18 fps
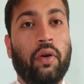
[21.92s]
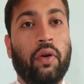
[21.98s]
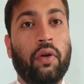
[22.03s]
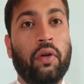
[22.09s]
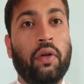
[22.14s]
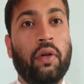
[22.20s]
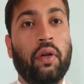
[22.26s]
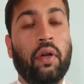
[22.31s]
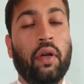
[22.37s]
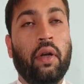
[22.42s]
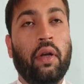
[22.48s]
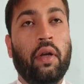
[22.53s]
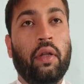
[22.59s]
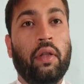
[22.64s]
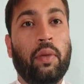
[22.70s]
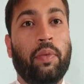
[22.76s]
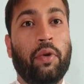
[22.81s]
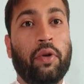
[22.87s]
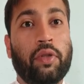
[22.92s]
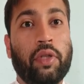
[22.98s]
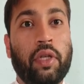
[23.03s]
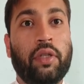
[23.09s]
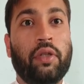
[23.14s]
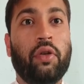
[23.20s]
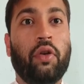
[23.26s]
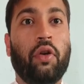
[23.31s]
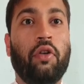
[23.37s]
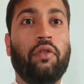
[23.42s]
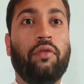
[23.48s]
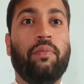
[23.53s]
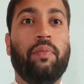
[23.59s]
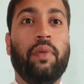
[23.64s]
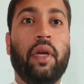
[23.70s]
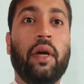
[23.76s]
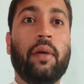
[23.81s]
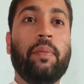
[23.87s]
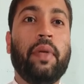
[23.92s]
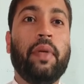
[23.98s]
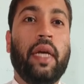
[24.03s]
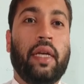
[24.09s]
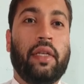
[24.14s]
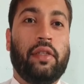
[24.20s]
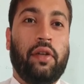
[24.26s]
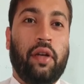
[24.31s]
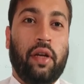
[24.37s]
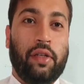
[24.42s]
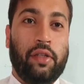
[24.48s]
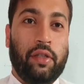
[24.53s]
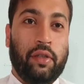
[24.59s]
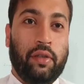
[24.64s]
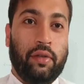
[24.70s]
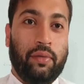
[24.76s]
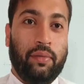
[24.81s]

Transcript: on the procedure of PRP extraction?